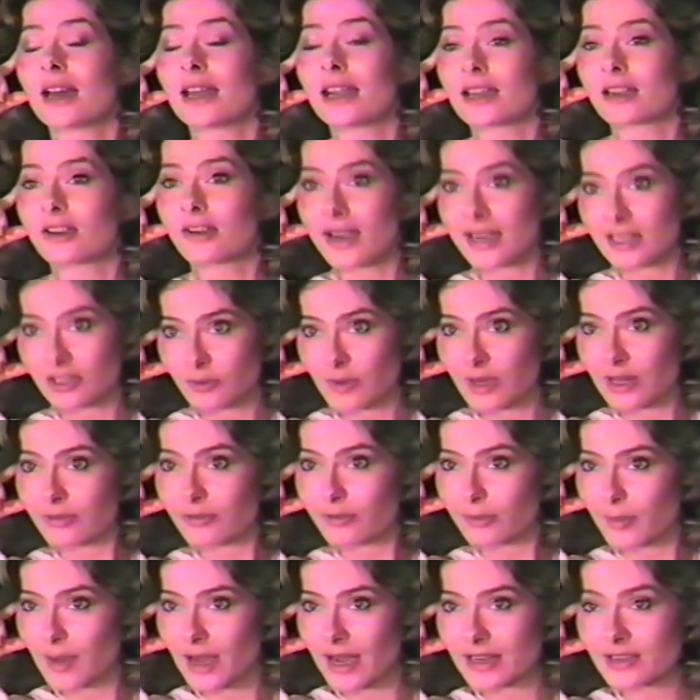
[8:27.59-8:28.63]
Right, I
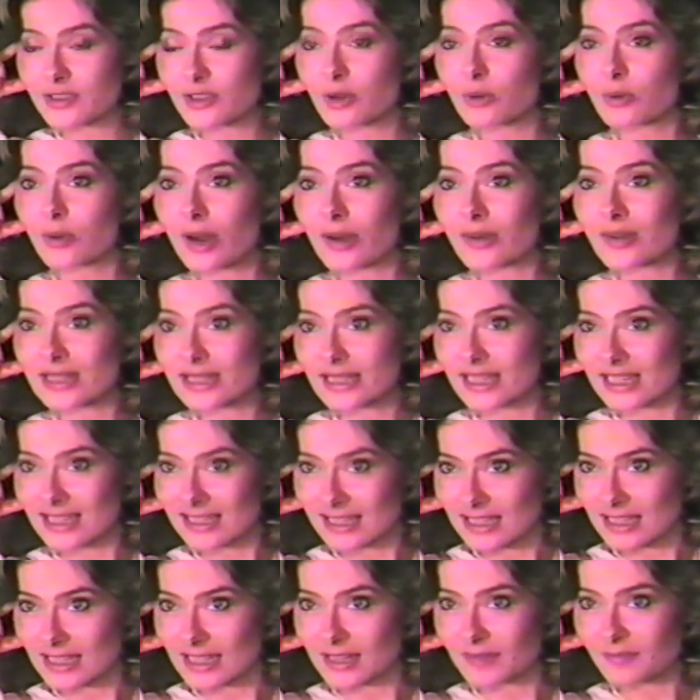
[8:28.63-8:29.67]
graduated from high school when I was
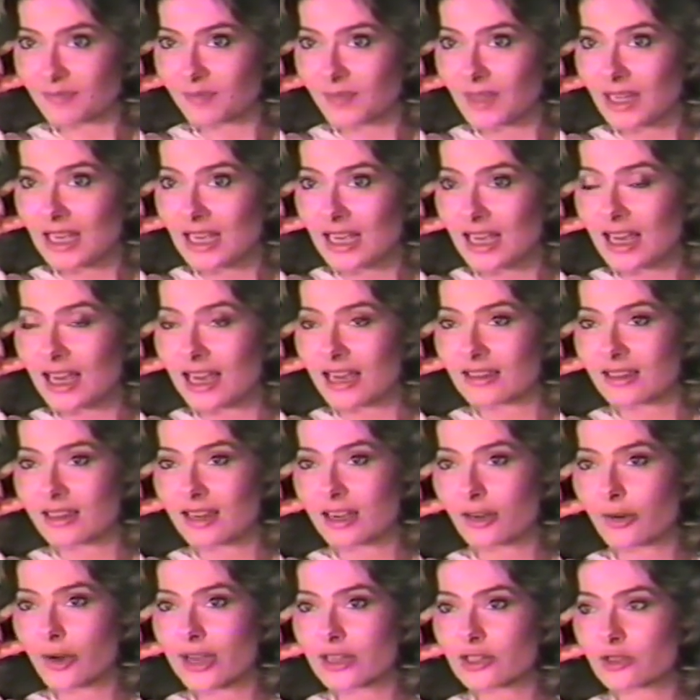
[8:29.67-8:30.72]
sixteen, and
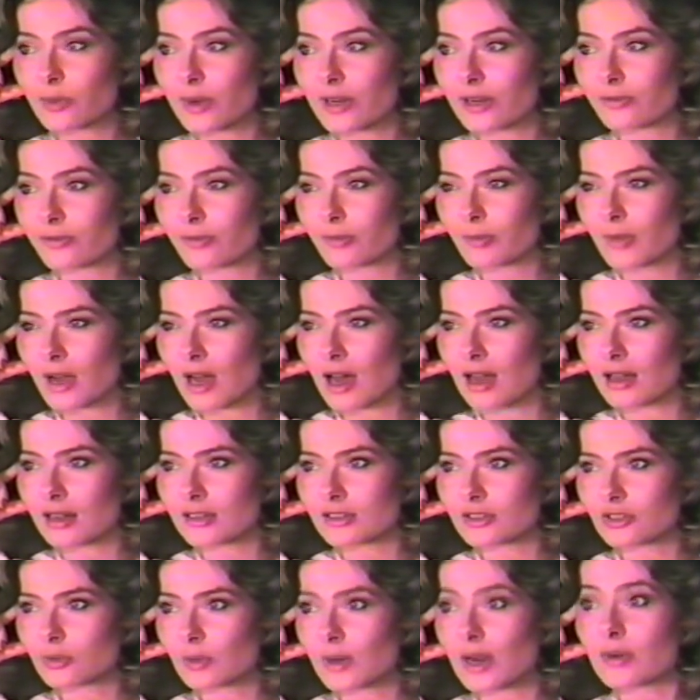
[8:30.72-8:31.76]
then I graduated from
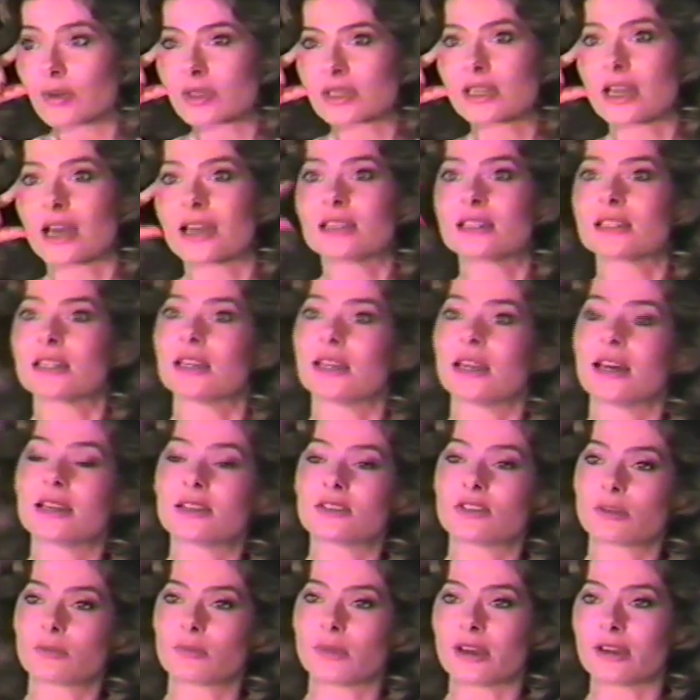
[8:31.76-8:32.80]
college when I was nineteen.
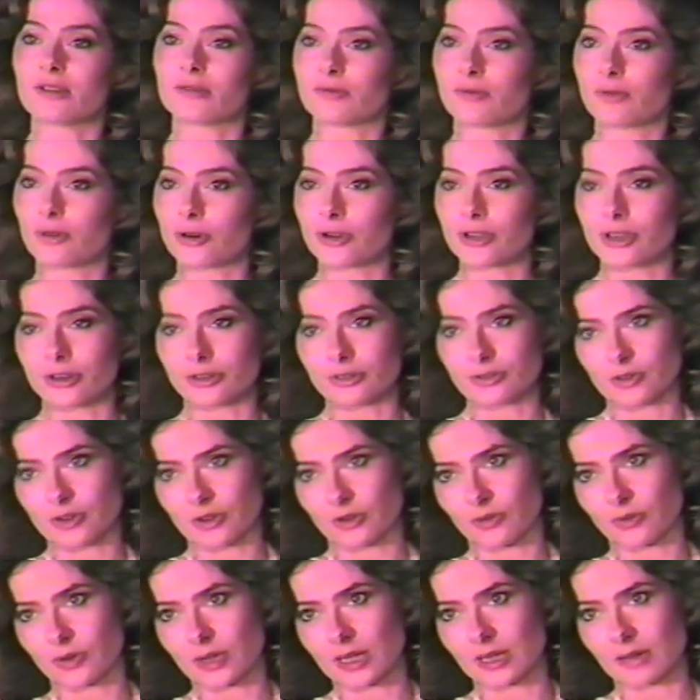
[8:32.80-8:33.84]
I took my four-year
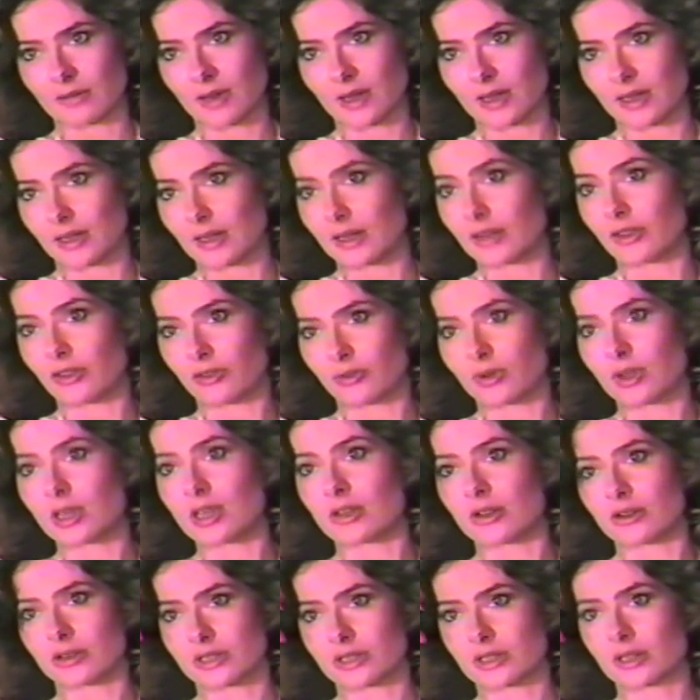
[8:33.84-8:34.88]
degree in
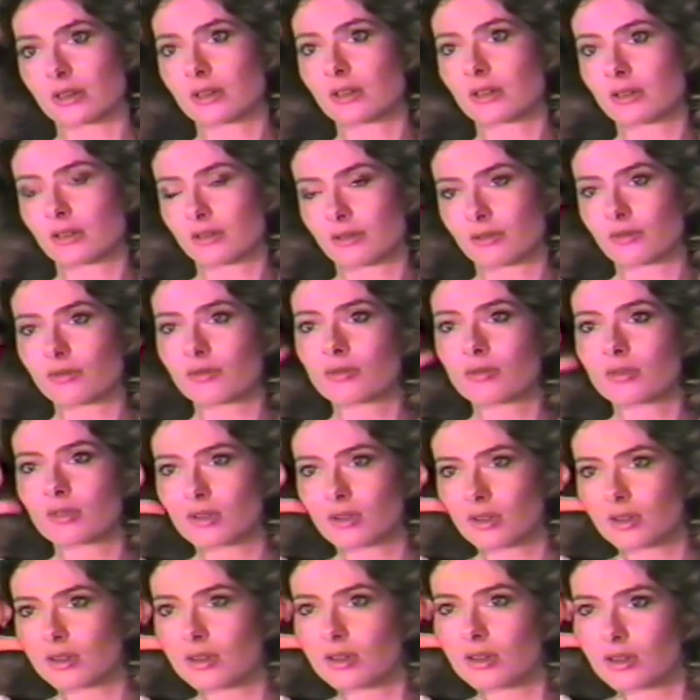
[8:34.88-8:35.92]
three years.
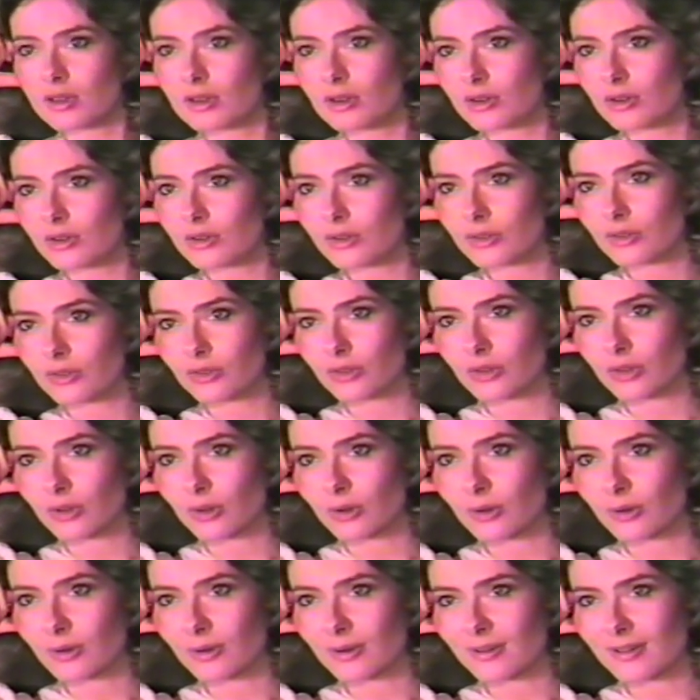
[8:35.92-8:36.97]

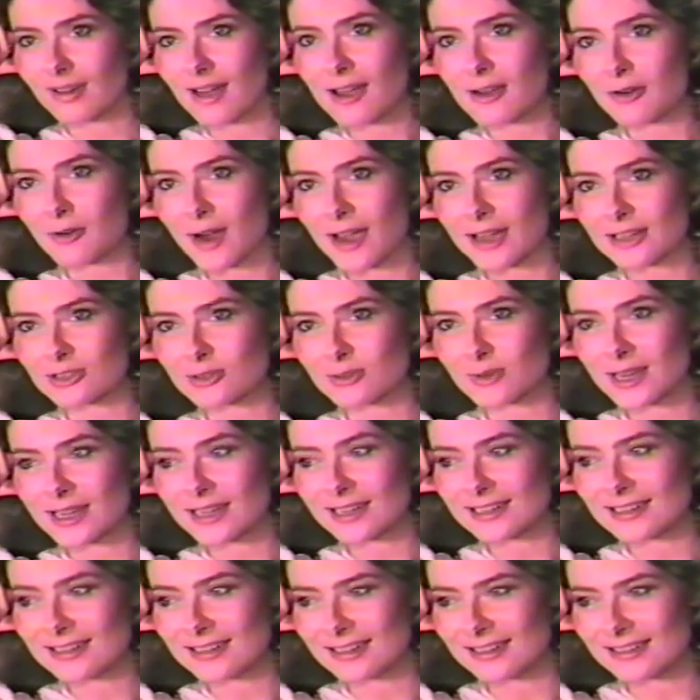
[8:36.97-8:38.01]
So I
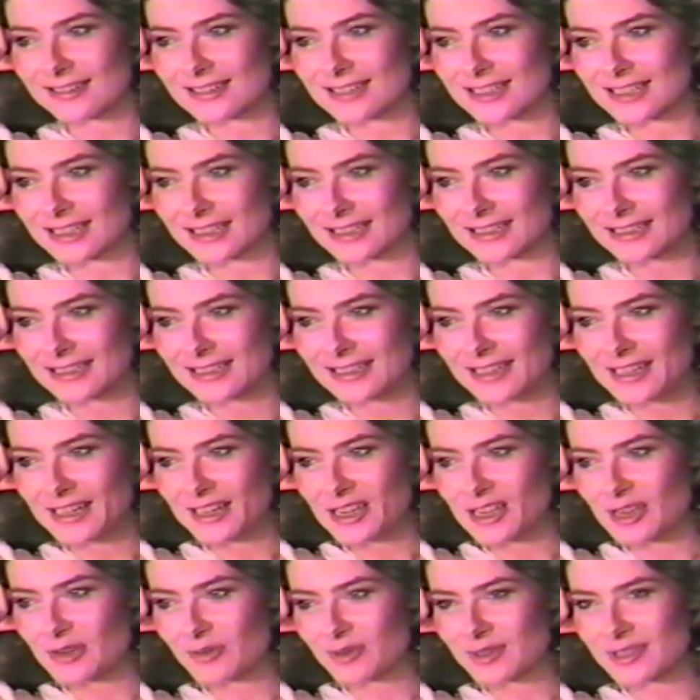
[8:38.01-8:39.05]
graduated, and uh,
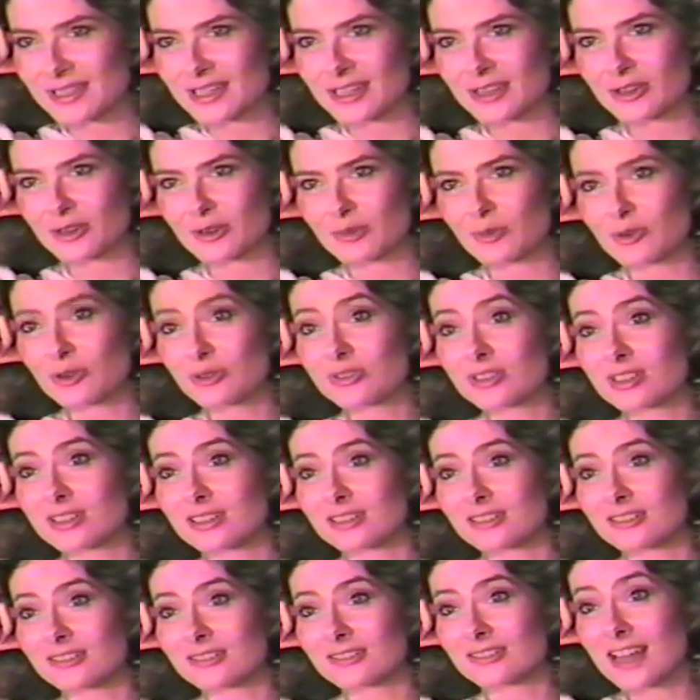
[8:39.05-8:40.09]
it was either move
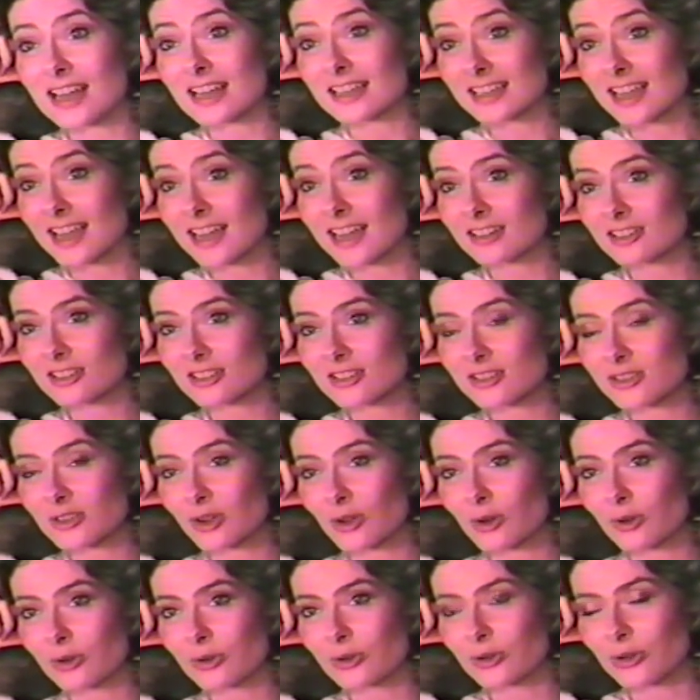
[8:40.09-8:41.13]
to Los
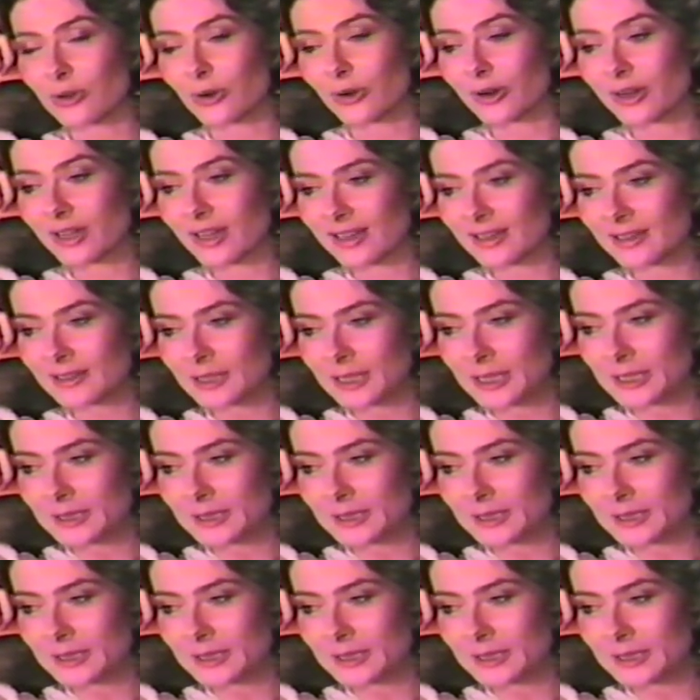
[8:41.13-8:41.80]
Angeles or go to New York.